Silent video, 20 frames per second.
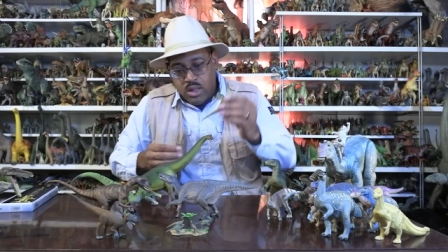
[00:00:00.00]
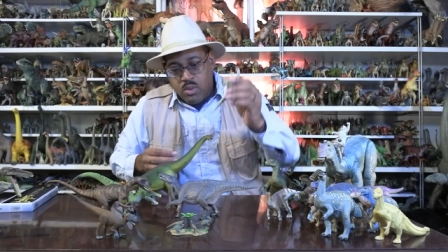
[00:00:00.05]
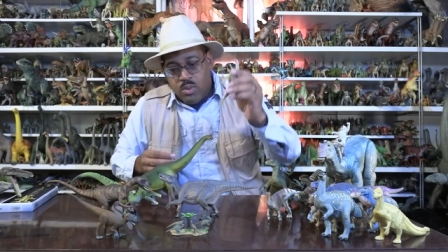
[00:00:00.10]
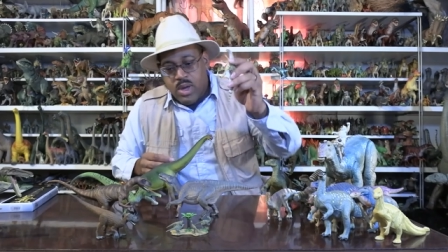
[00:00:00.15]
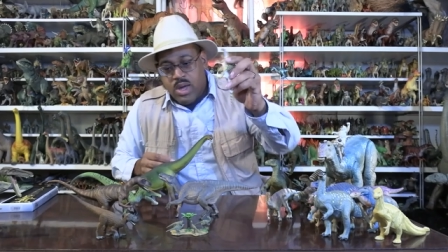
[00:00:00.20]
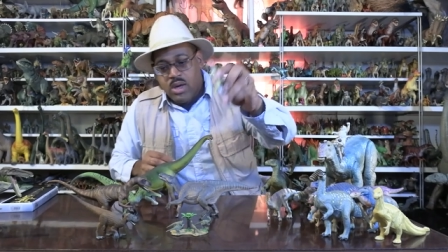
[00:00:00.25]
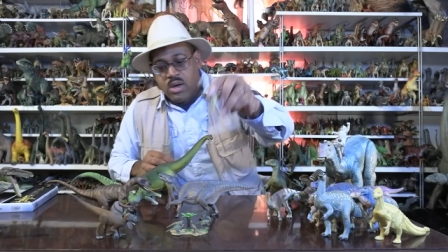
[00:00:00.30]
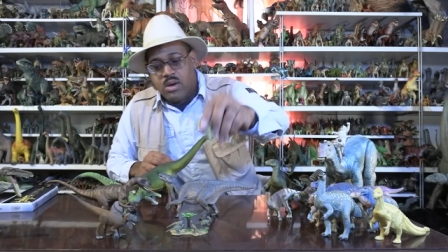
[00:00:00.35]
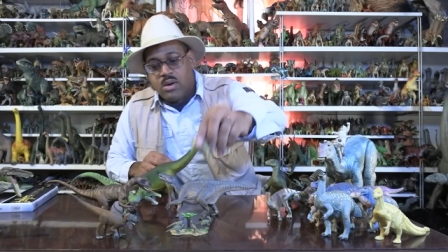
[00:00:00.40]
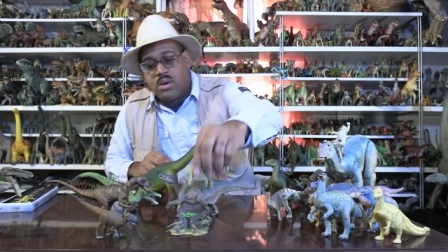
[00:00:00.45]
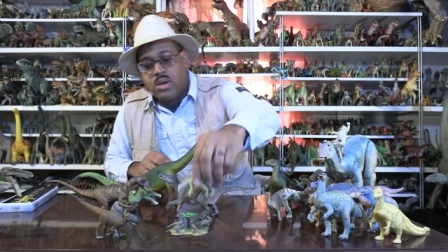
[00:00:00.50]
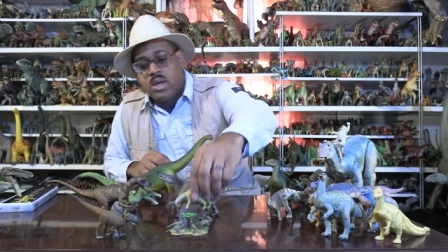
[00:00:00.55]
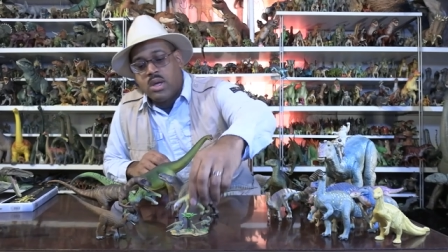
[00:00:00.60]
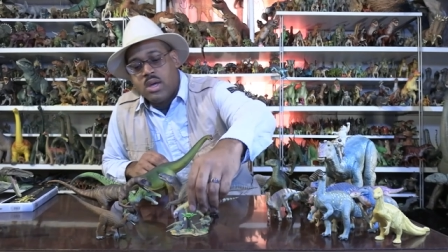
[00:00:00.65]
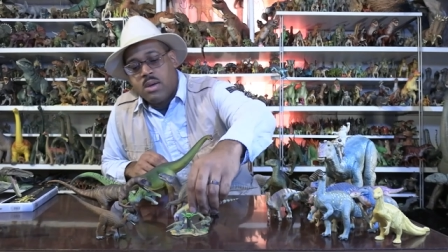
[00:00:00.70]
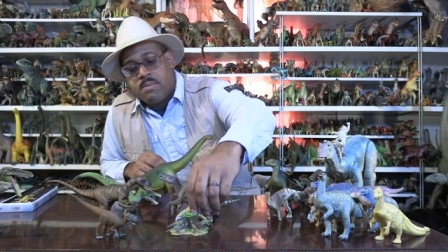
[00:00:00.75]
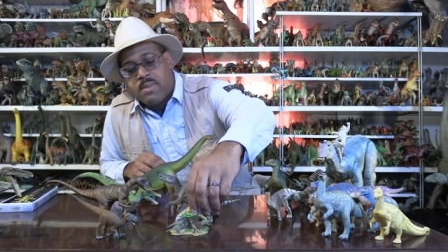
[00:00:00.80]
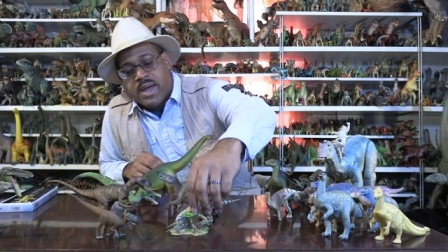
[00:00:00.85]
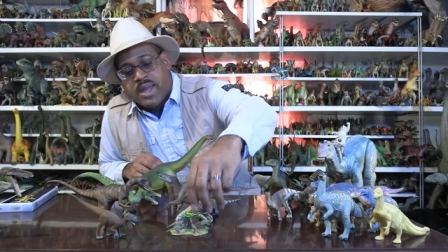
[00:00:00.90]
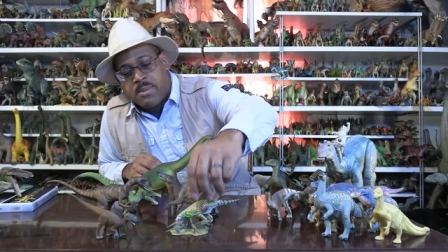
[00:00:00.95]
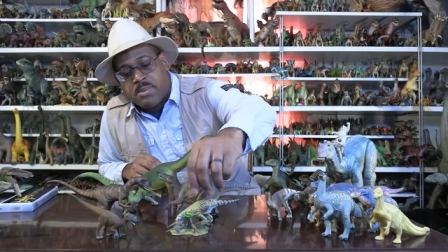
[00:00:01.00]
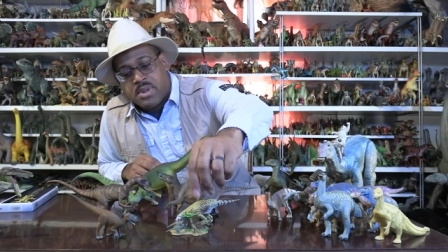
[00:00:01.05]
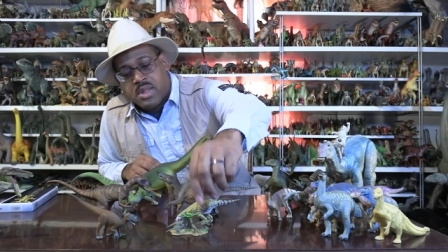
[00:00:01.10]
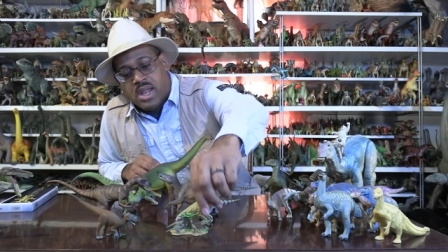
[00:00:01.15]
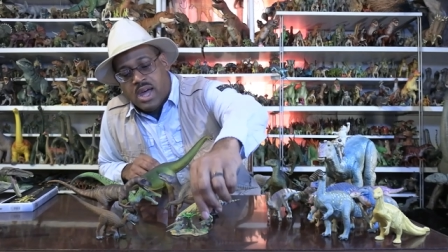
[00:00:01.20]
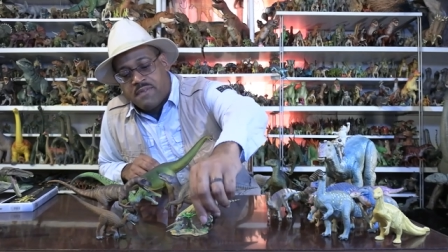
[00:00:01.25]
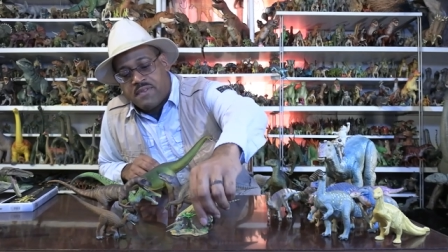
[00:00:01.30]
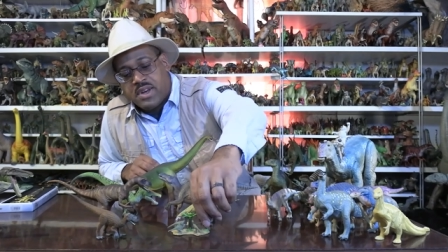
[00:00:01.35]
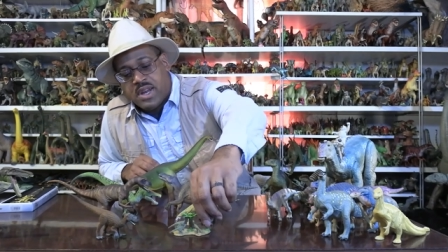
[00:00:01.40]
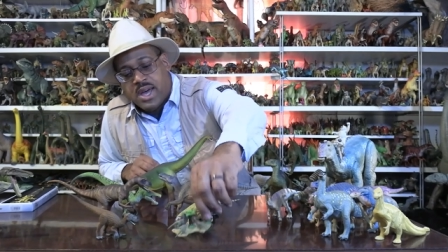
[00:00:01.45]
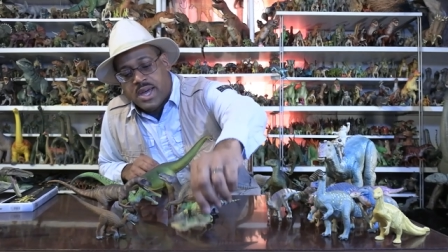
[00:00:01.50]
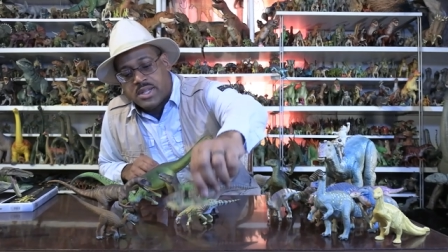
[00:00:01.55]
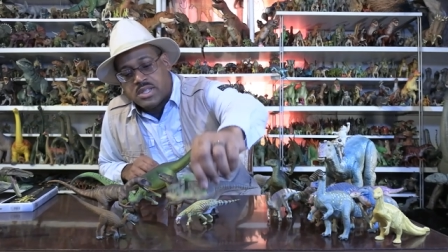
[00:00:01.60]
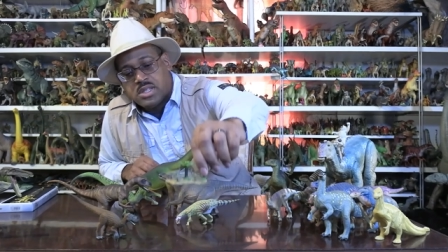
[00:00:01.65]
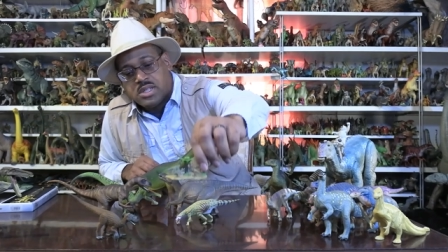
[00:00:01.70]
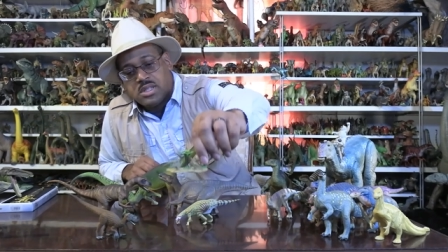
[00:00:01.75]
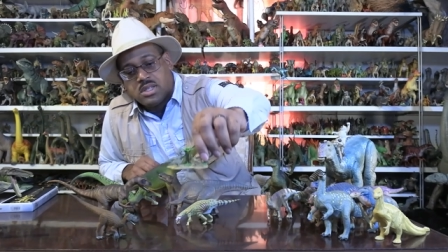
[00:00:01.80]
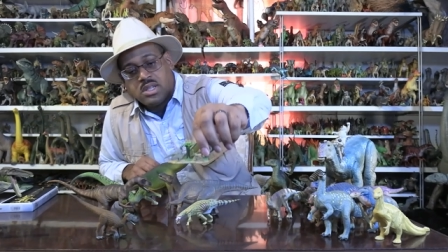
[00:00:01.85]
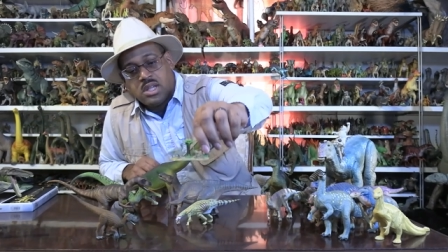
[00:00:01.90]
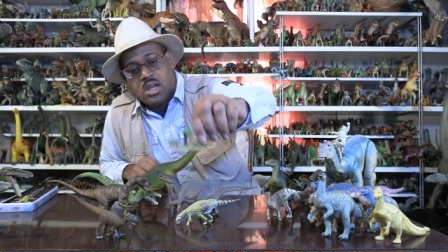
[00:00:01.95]
as well. My
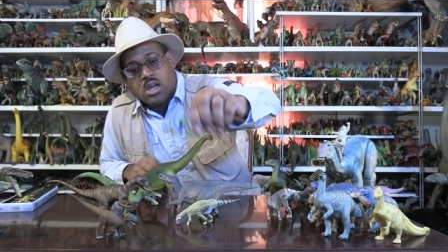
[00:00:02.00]
Hypsilophodonts